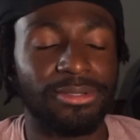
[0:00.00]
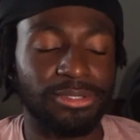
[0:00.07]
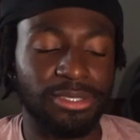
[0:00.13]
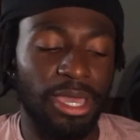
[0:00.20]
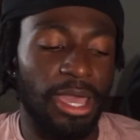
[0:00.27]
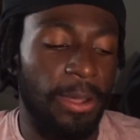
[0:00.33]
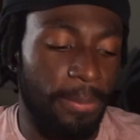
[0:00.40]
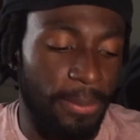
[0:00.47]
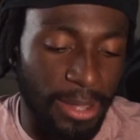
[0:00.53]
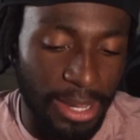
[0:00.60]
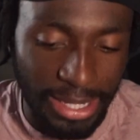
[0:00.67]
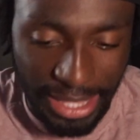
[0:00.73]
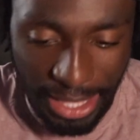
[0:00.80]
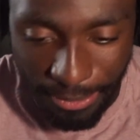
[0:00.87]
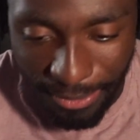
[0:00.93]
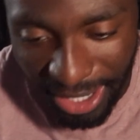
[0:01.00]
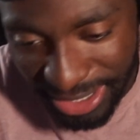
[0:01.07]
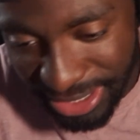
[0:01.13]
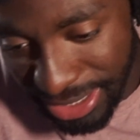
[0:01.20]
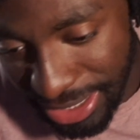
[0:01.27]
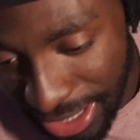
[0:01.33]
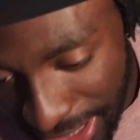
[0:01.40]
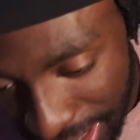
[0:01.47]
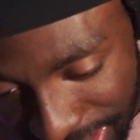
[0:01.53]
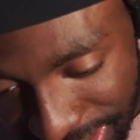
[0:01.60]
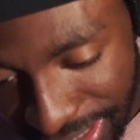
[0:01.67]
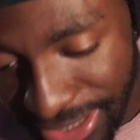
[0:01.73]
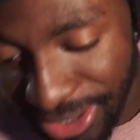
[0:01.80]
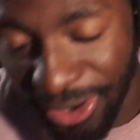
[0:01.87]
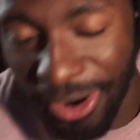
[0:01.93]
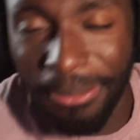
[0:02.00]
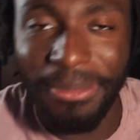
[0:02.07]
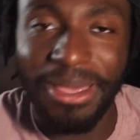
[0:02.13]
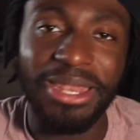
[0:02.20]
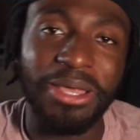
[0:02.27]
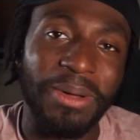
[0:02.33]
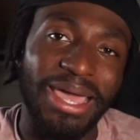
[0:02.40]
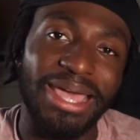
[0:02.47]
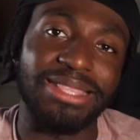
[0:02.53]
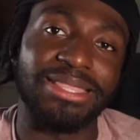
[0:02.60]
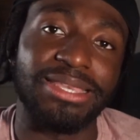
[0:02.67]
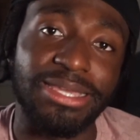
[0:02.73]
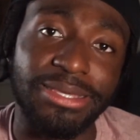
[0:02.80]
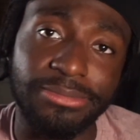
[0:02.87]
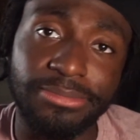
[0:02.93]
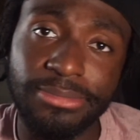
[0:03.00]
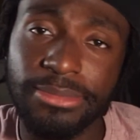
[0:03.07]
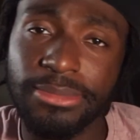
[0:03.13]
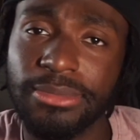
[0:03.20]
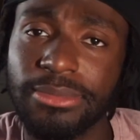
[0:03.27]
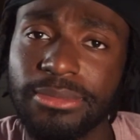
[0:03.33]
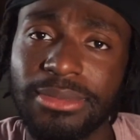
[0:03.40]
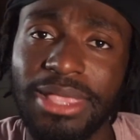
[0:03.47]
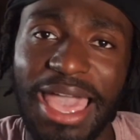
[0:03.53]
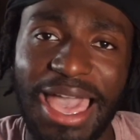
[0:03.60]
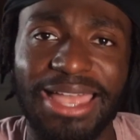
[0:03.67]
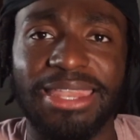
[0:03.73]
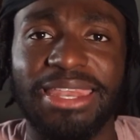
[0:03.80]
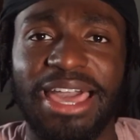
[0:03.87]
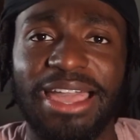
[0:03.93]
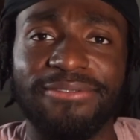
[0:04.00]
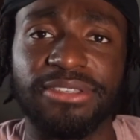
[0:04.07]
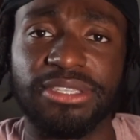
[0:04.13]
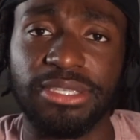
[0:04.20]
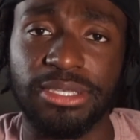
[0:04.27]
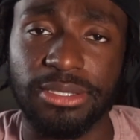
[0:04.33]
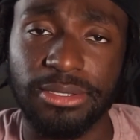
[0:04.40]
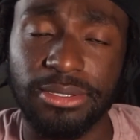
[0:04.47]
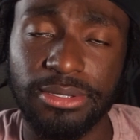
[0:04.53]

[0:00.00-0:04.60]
Y'all probably ain't watched the Nuggets since Carmelo Anthony, Allen Iverson.